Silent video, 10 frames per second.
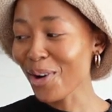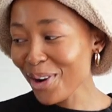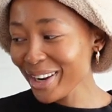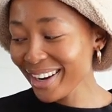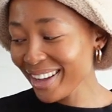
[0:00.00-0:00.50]

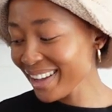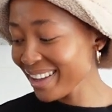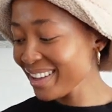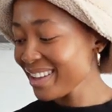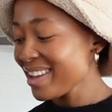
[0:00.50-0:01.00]

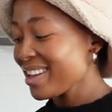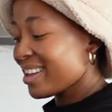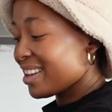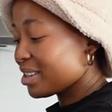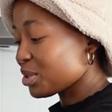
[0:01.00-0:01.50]
order.
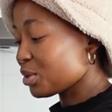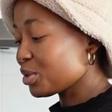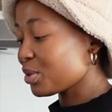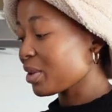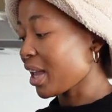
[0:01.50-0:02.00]
It is
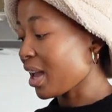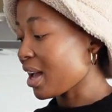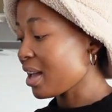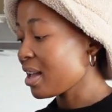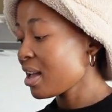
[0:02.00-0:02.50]
also here.
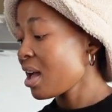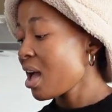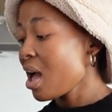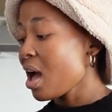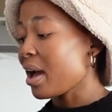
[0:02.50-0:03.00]

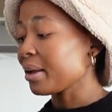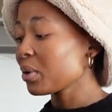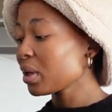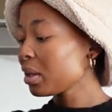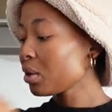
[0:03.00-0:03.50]
I
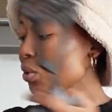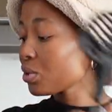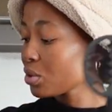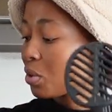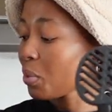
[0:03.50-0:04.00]
quickly
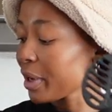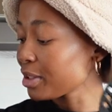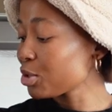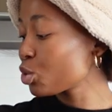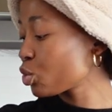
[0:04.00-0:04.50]
also
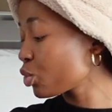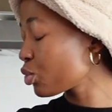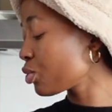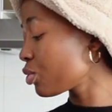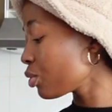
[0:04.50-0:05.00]
went
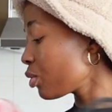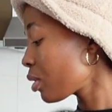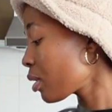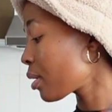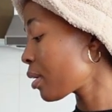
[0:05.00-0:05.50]
to
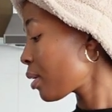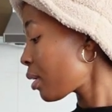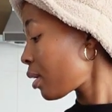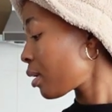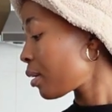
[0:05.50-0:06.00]

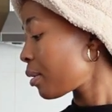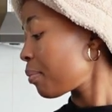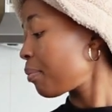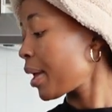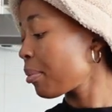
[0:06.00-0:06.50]

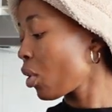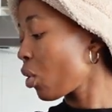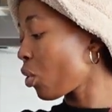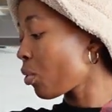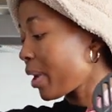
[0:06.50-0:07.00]
Pep
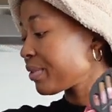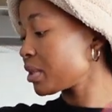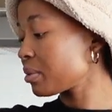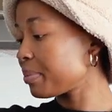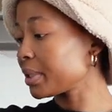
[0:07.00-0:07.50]
Home
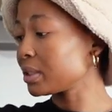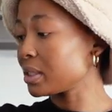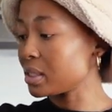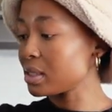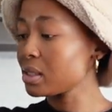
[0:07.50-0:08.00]
after
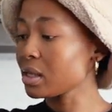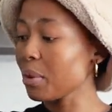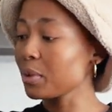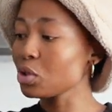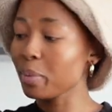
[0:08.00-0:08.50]
Builders.
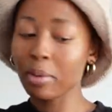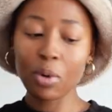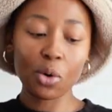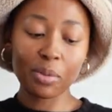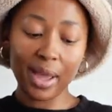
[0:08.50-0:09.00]
I went to Pep
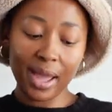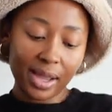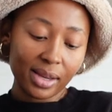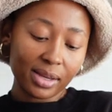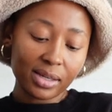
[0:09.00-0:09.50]
Home,
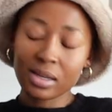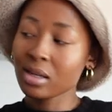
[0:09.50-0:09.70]
and